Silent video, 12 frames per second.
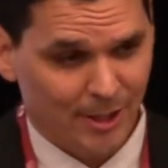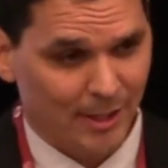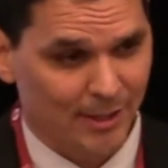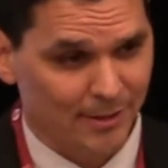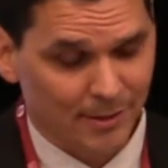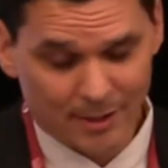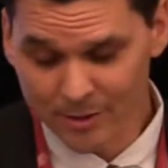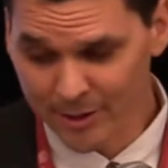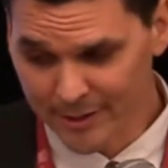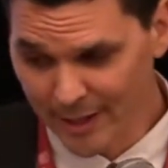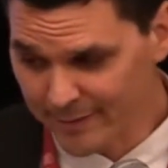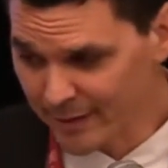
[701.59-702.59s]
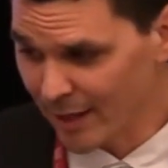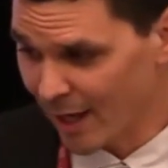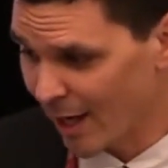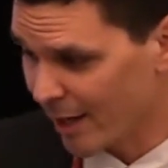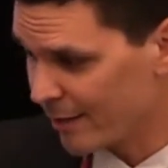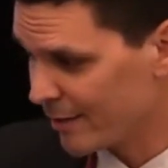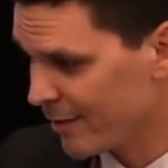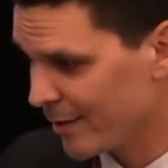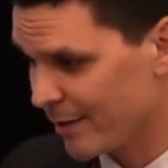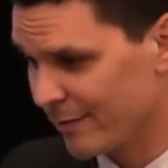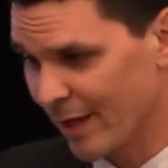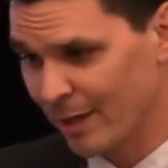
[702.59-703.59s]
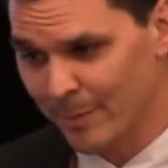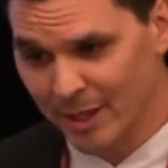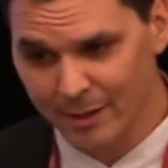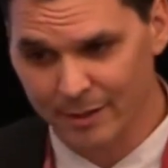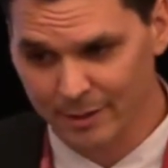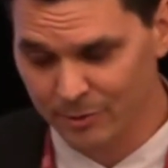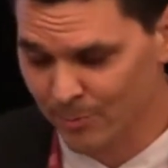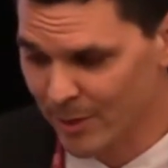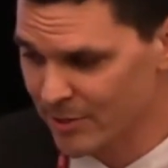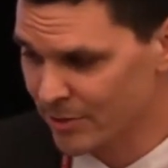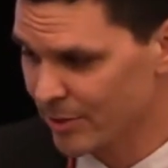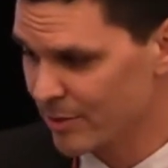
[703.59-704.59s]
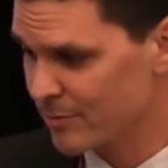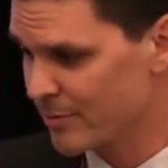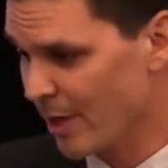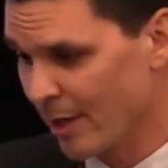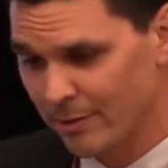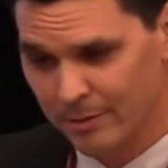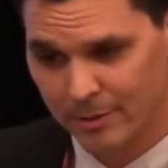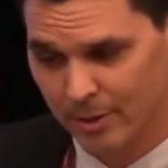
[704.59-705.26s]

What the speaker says: he looked at the guy in his animated expression and said,